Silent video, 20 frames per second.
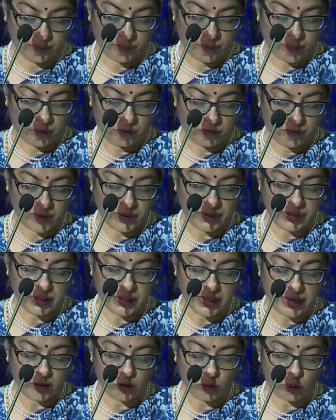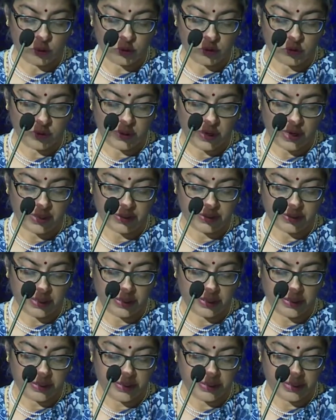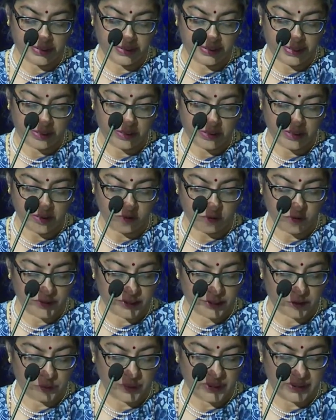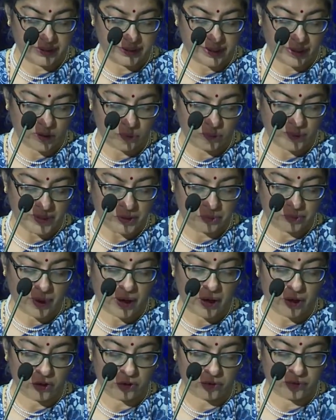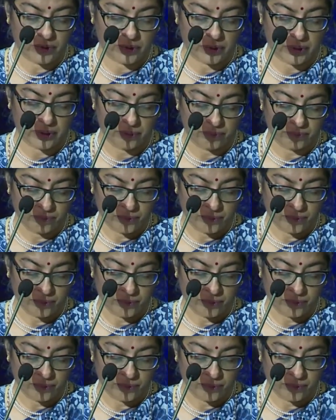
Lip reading: Further, there is also an ASEAN-India Center, which has been set up as part of the